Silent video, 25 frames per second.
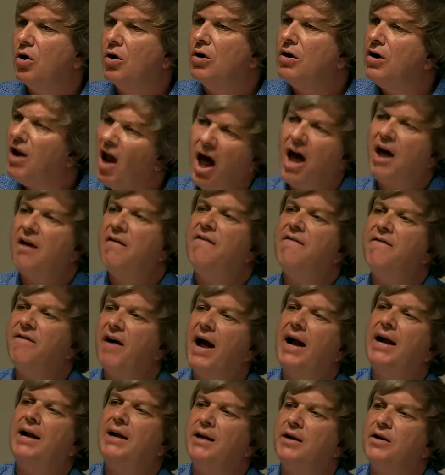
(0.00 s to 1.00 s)

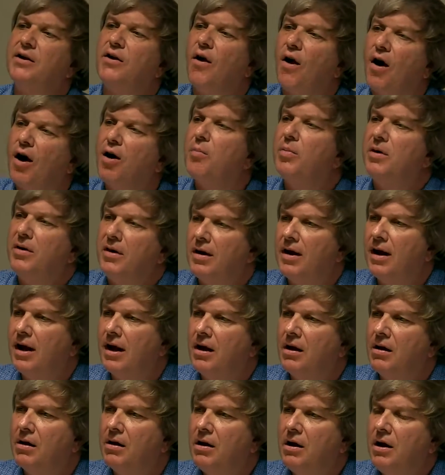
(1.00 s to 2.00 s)
Nonviolent
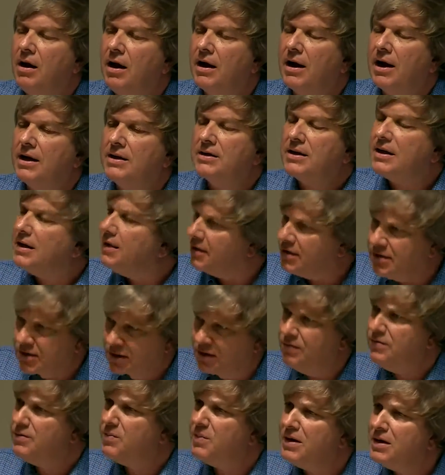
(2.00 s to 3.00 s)
Carbondale. And I said,
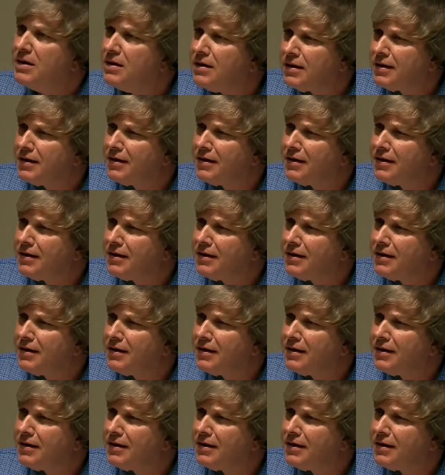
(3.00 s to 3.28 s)
excuse me?